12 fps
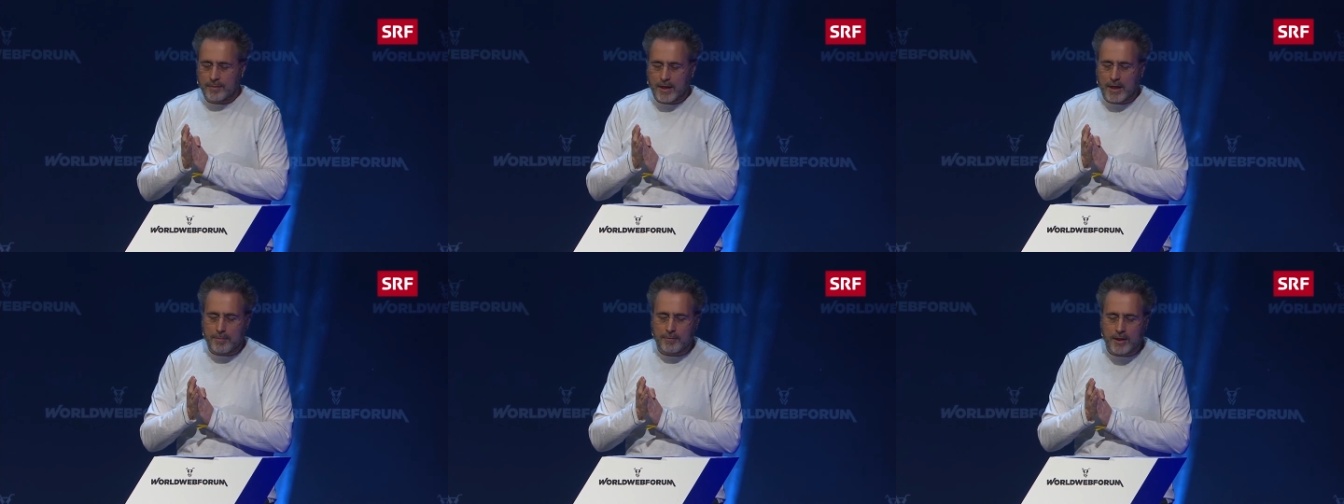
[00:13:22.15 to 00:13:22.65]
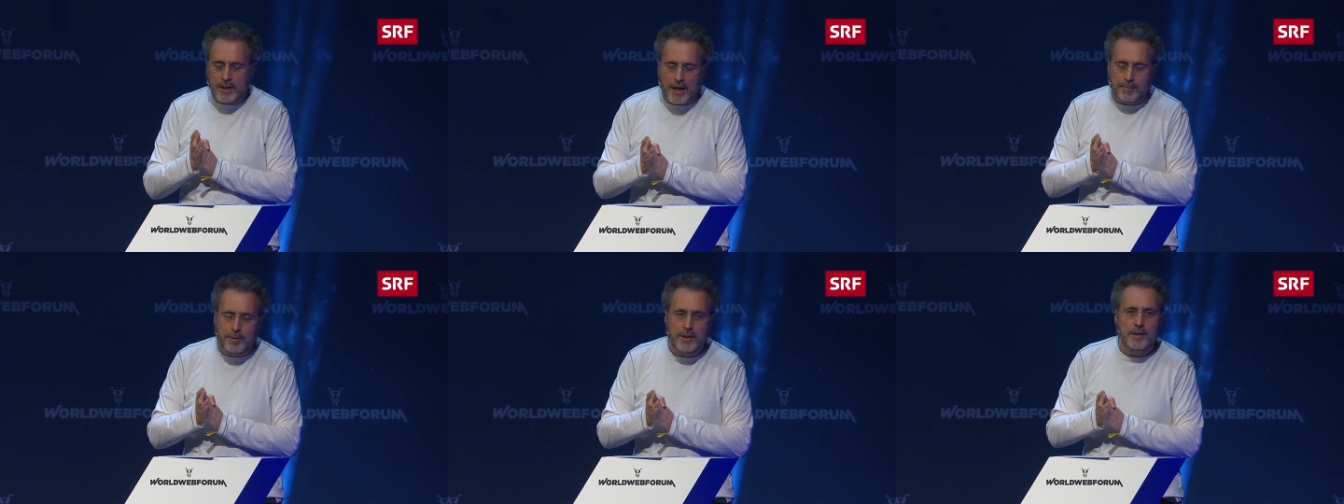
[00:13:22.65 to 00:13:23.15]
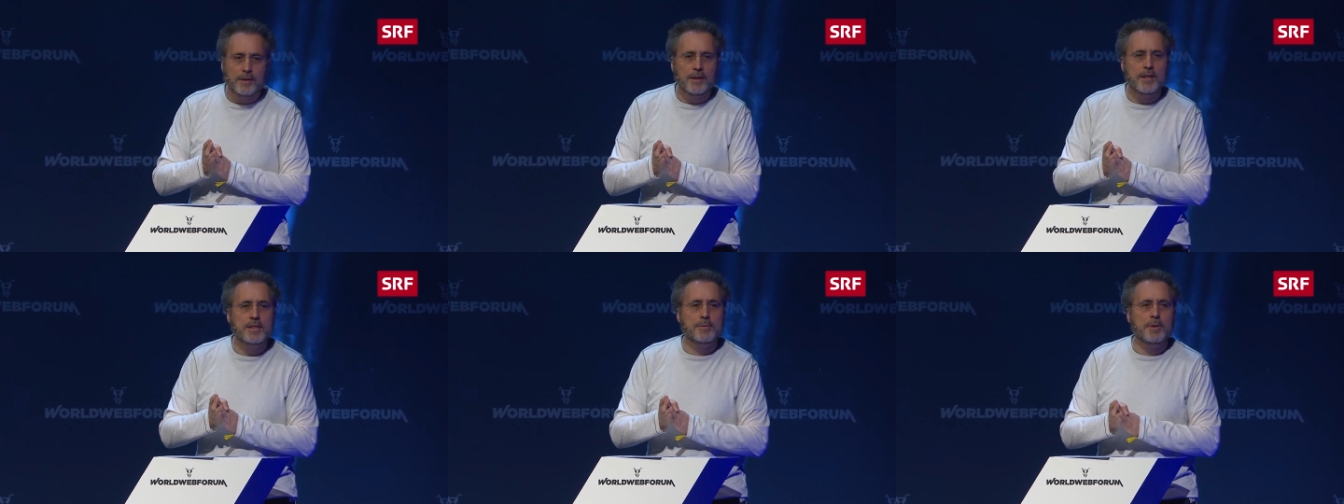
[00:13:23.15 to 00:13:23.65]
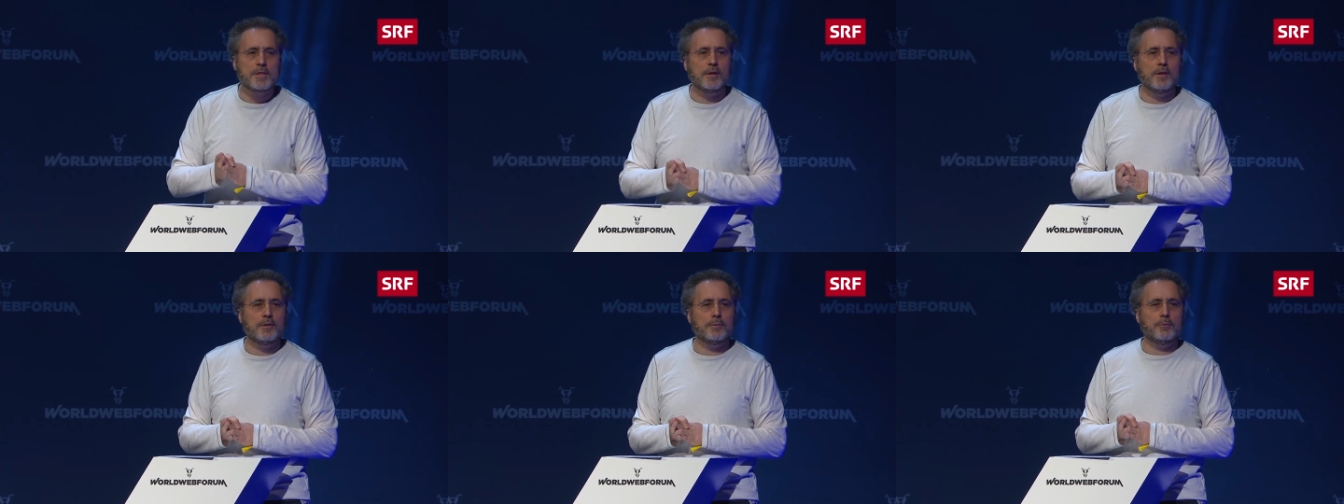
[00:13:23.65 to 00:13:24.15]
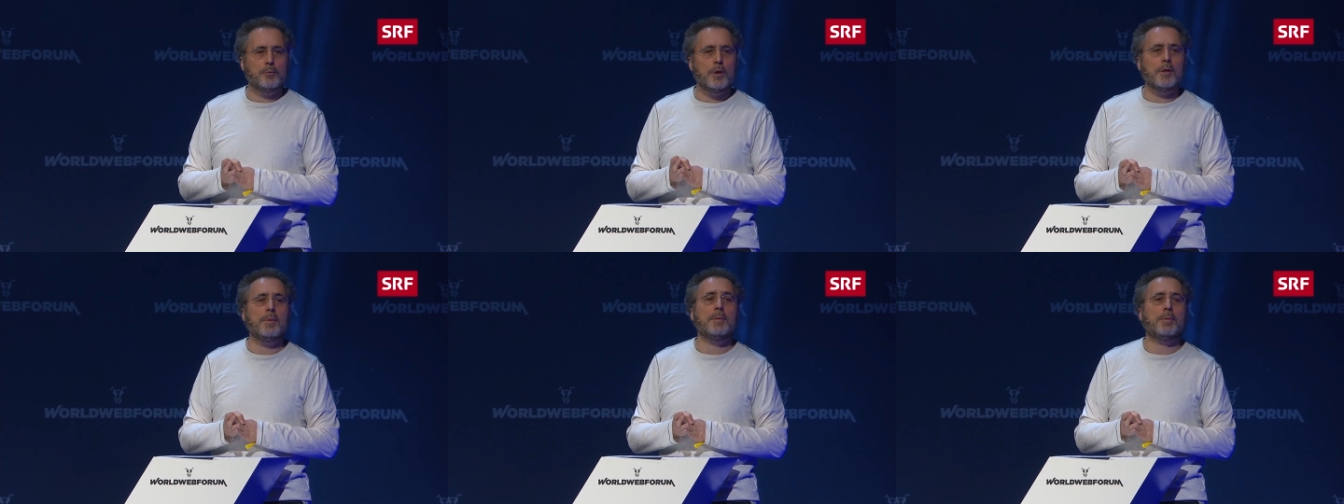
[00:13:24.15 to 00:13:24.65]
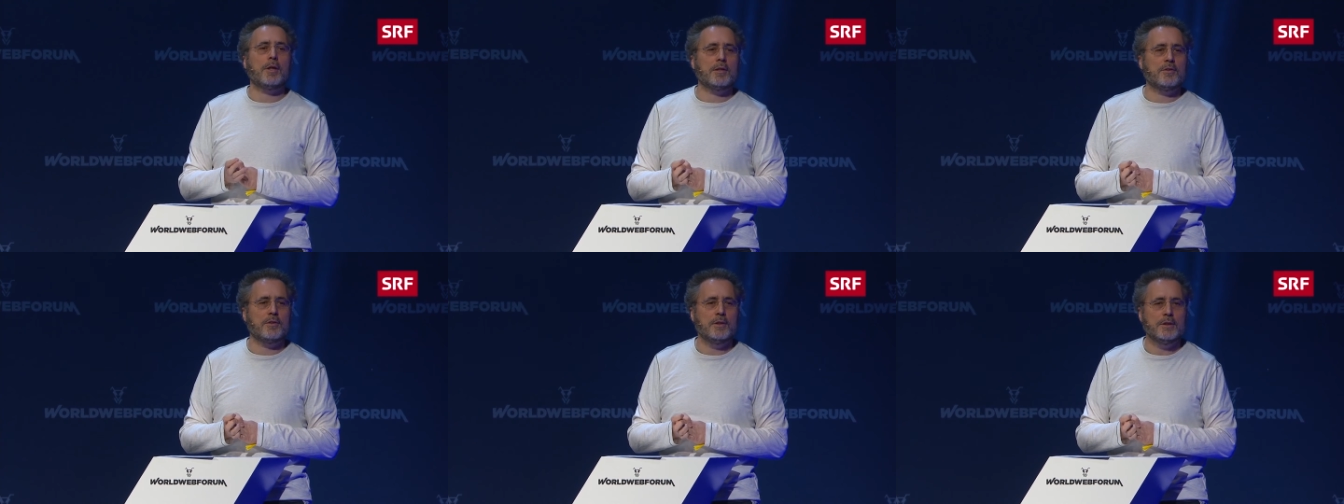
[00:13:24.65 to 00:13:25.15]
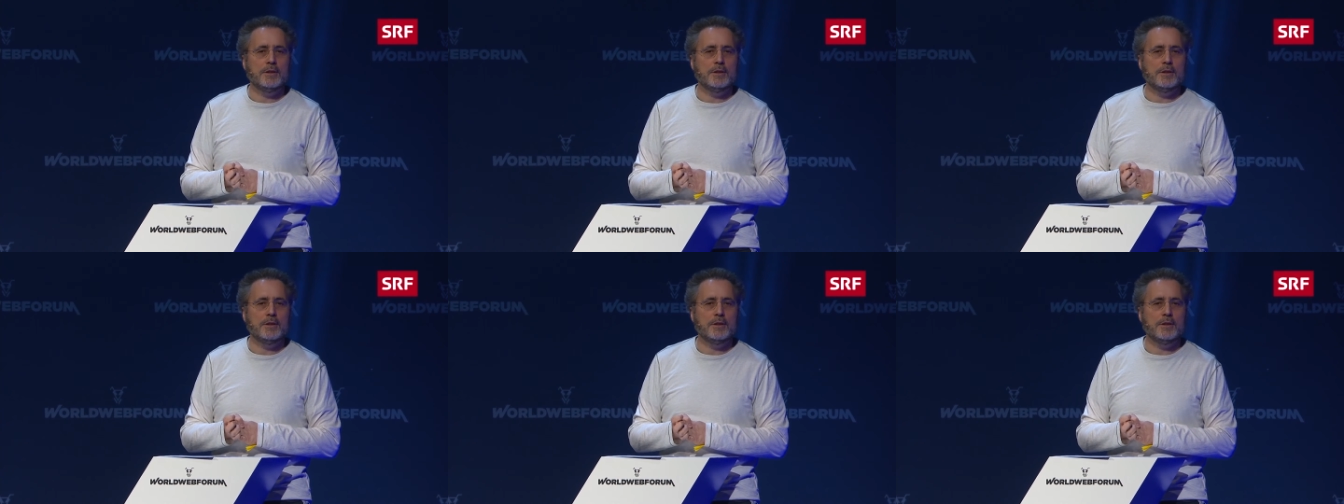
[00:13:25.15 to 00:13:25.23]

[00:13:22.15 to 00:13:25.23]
I'm very happy that Switzerland will be part